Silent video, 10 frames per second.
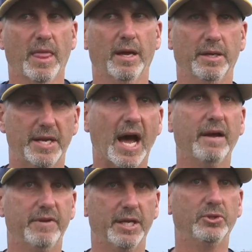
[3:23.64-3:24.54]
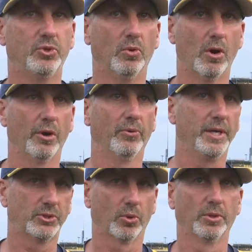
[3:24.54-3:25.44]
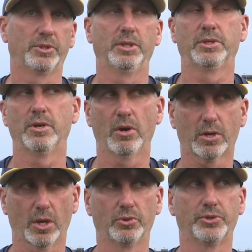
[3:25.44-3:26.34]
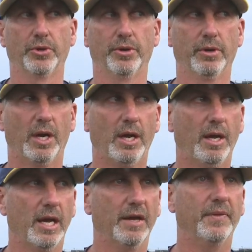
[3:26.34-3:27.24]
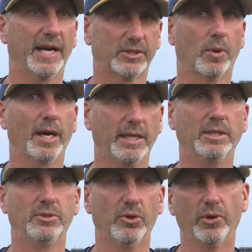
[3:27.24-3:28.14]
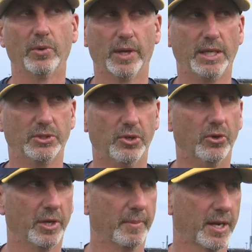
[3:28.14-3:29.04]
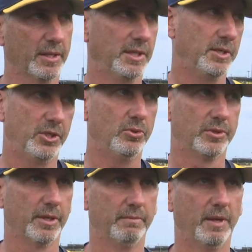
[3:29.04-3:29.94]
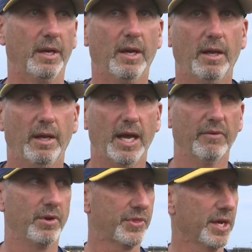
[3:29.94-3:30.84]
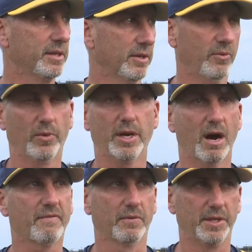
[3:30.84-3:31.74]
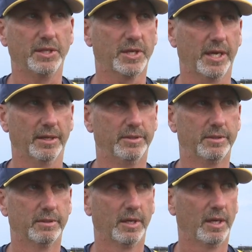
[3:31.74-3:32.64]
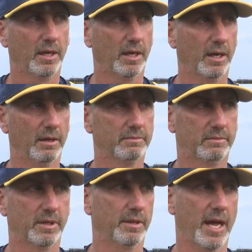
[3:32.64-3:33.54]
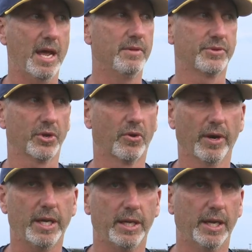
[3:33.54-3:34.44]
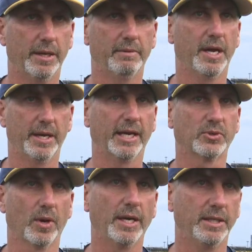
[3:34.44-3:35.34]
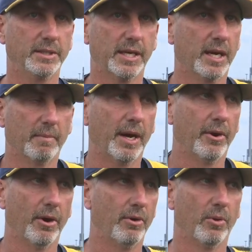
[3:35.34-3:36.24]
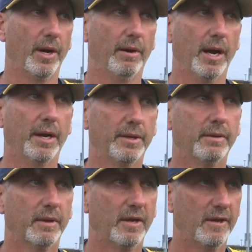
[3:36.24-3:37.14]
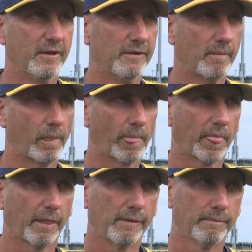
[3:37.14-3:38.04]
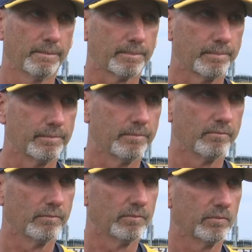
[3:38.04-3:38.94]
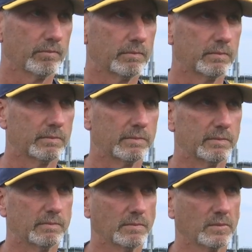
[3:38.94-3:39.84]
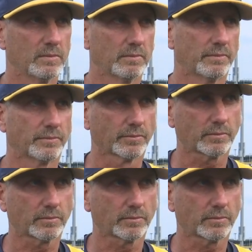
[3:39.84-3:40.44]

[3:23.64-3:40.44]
uh, dived into our resources and our culture. And that's why he's doing what he's doing because he's using everything that we offer these kids uh, to the nth degree. And, and that's why he's getting better all the way around. Obviously, he's an in state kid. So, does that play a